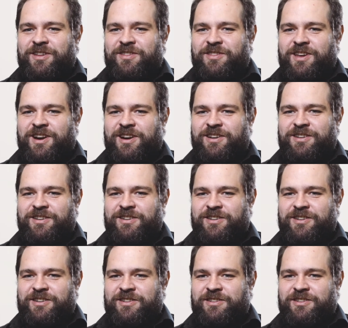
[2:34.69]
They're
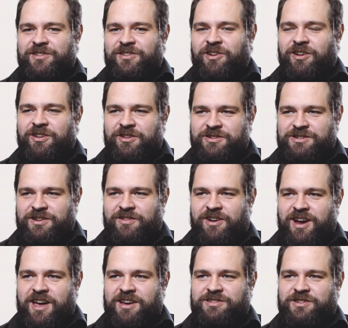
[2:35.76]
not usually
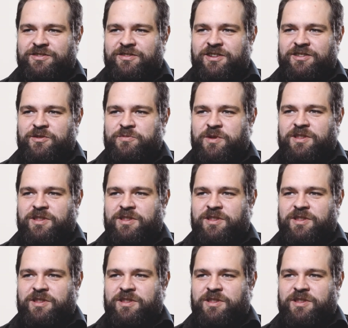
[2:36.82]
very extroverted,